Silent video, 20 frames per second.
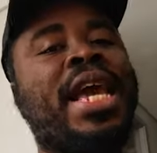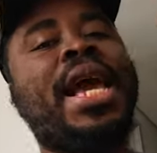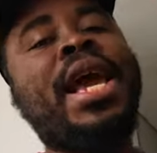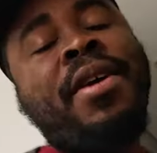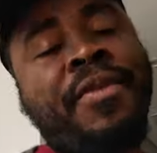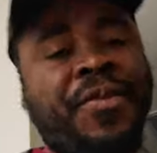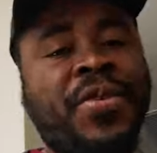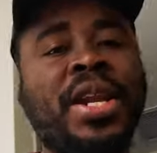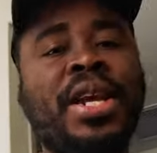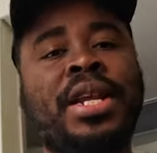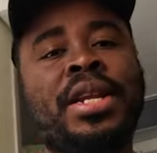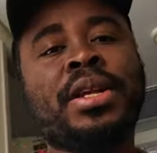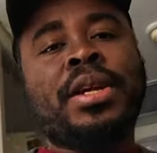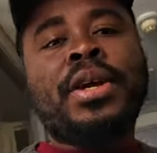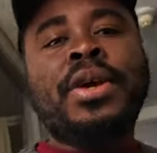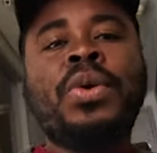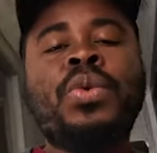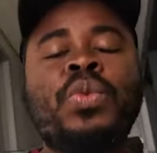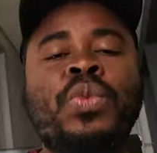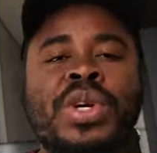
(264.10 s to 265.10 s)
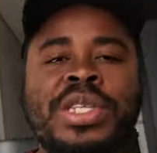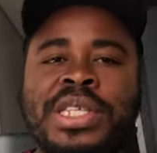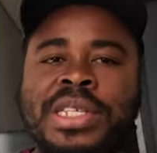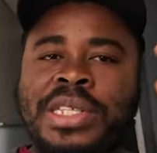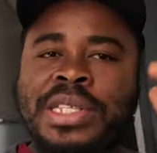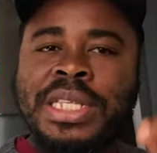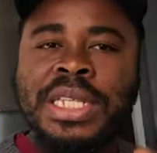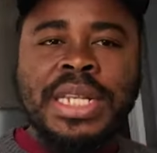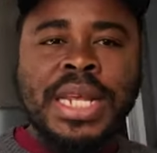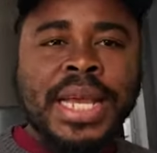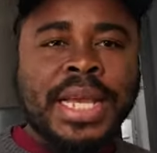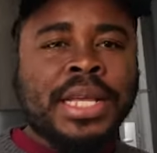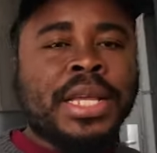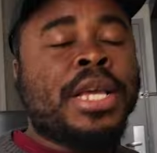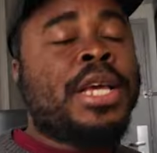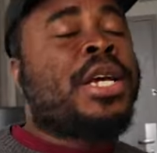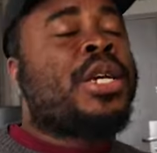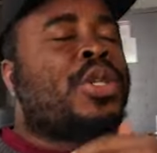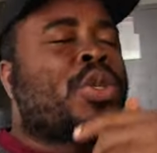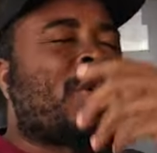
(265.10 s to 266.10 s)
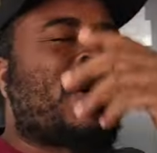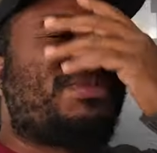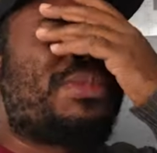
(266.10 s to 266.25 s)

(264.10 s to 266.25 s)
evening, which is today. So